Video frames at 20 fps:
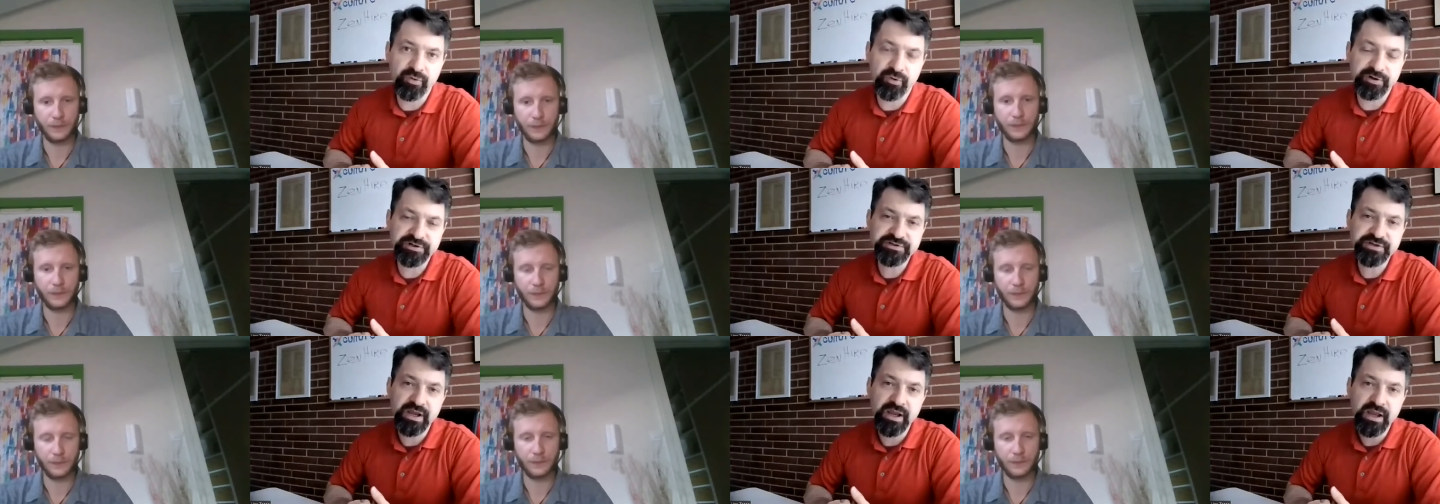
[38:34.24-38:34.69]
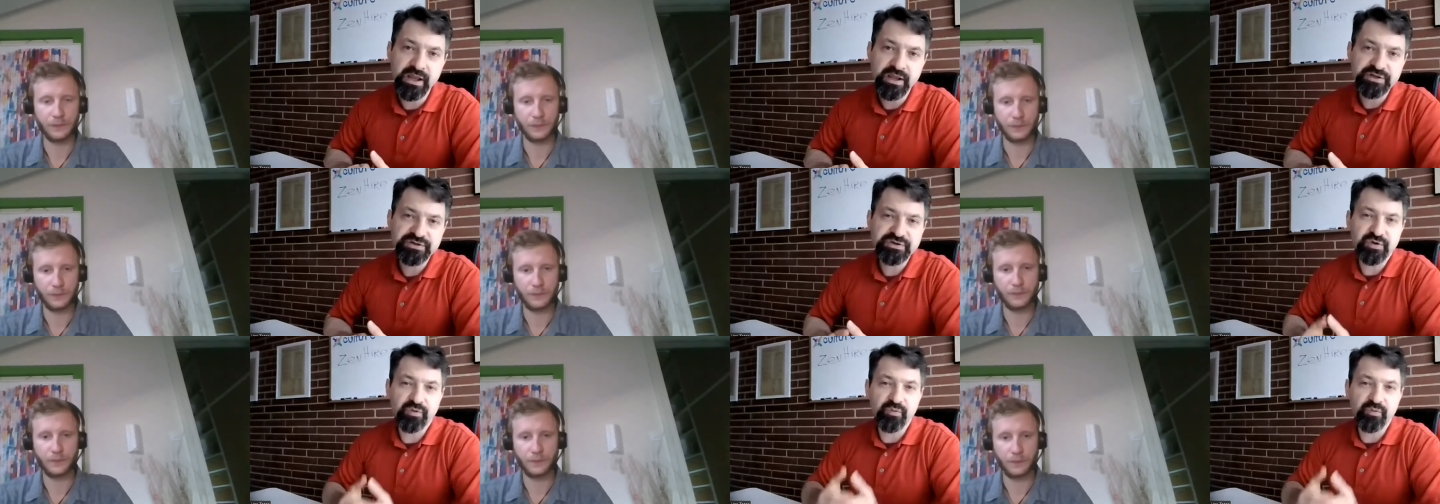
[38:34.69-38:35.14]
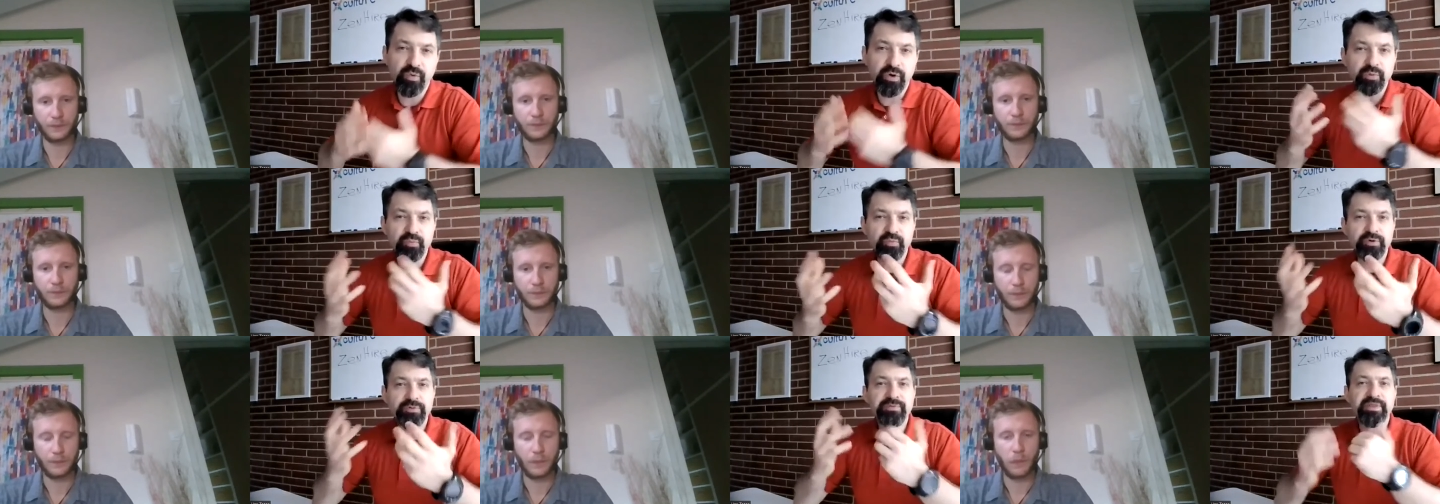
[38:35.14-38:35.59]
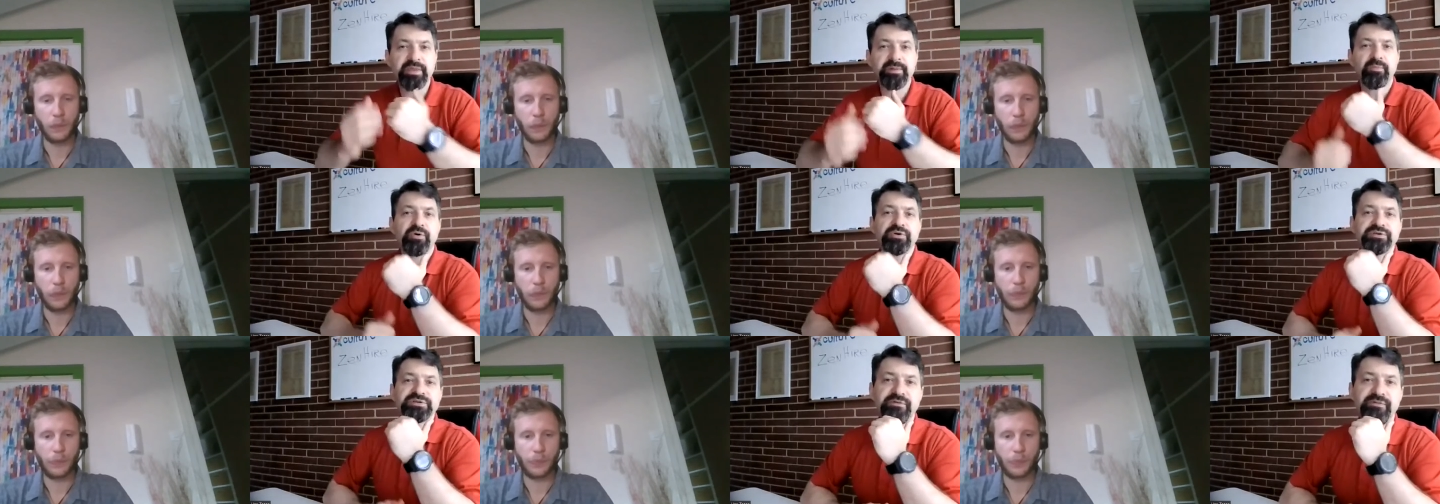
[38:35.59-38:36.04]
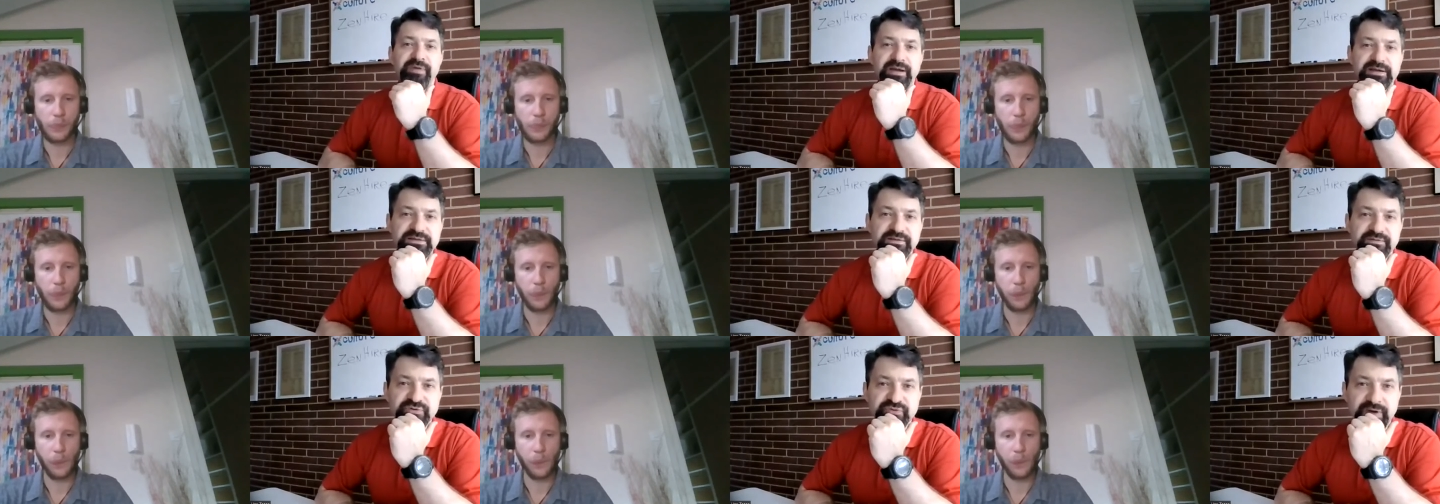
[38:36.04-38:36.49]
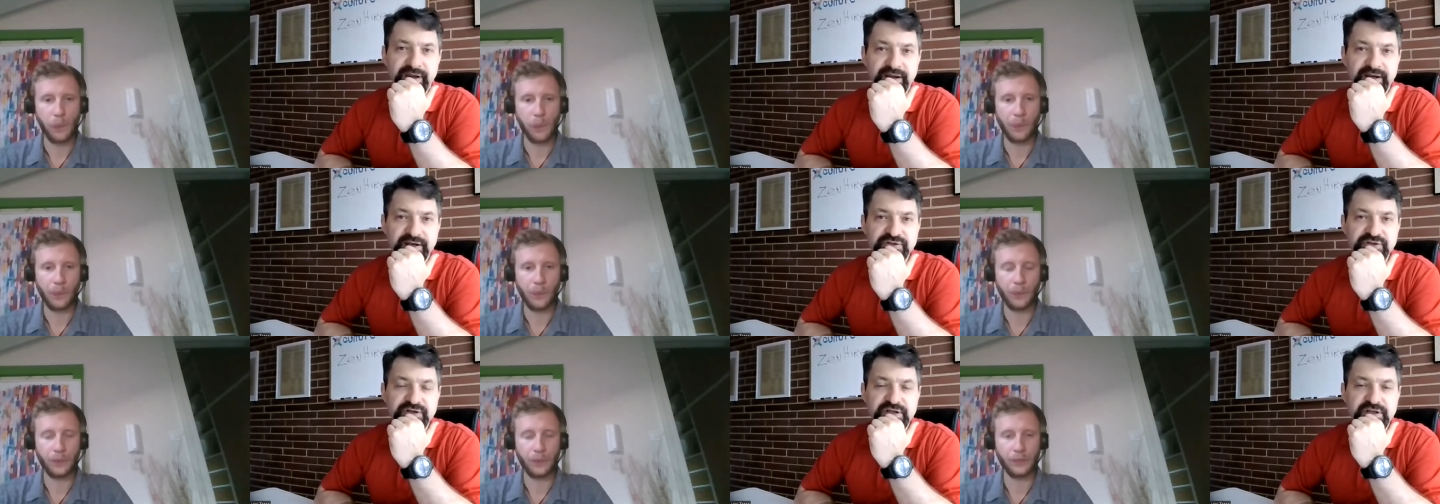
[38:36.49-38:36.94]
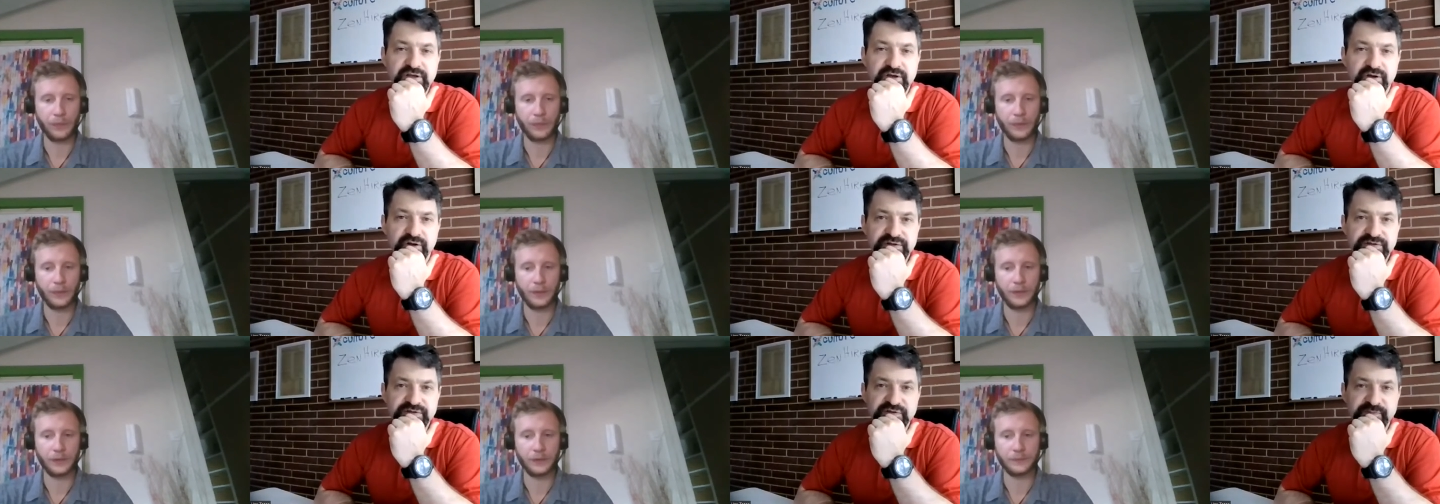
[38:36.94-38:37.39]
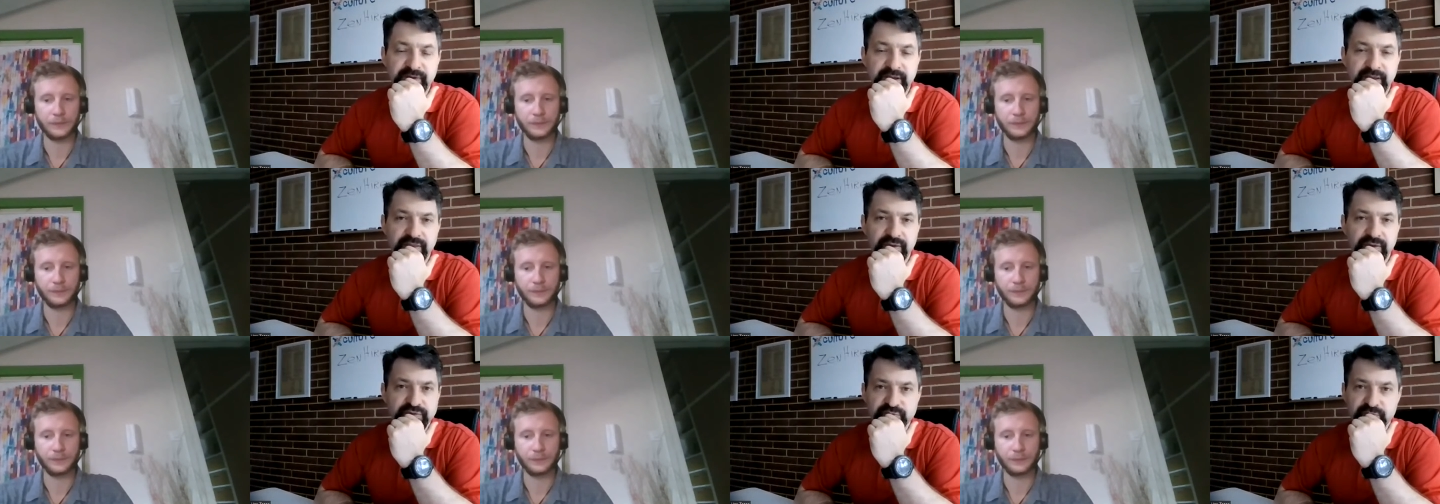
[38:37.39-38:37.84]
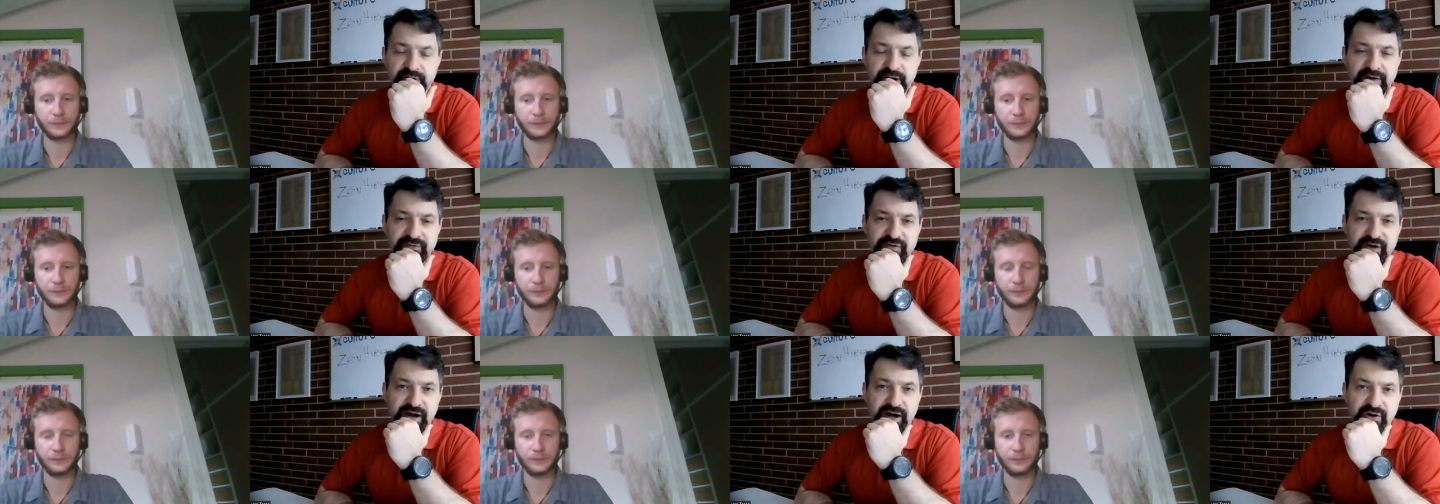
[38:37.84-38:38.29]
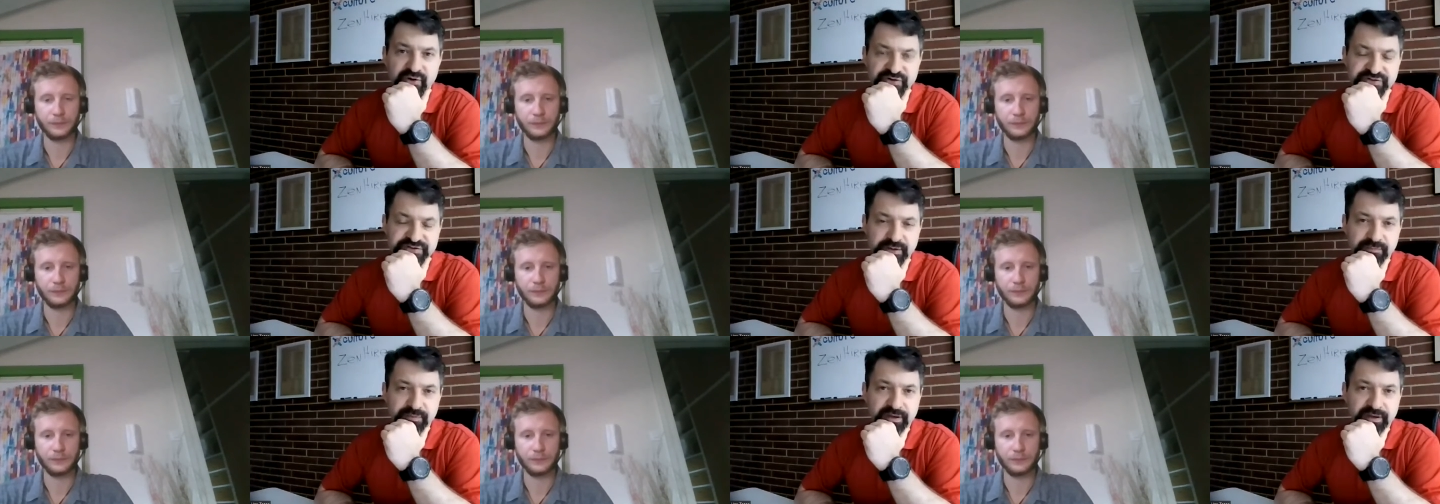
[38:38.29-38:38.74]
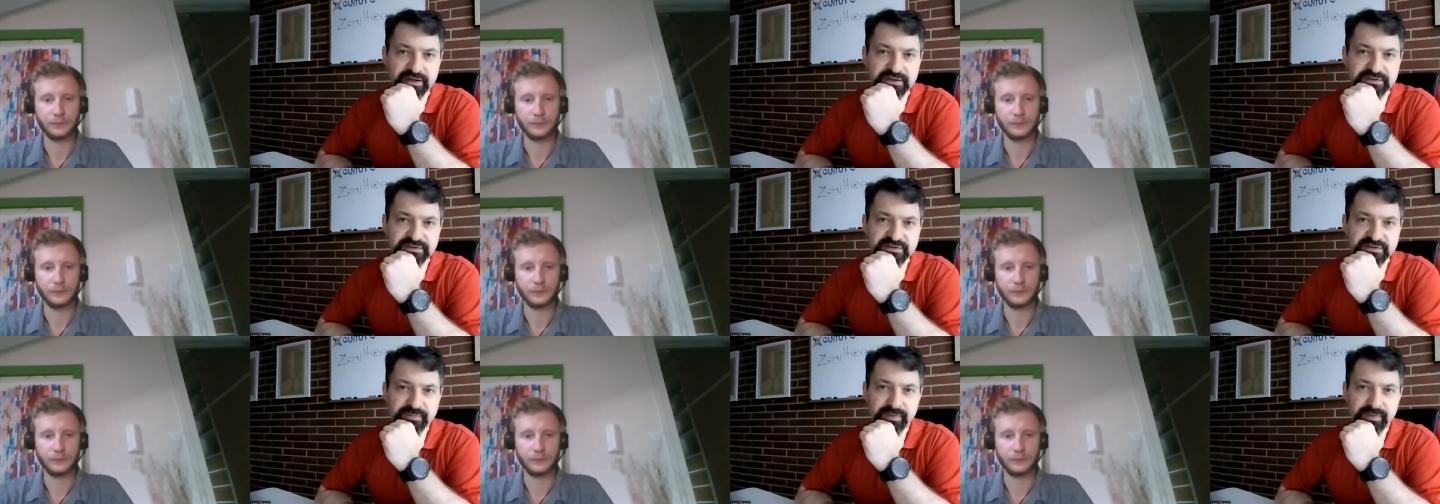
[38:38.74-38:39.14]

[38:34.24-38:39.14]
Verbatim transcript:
Speaker 1: yours. So, what would be the most effective strategy here to spend those whatever hours they're planning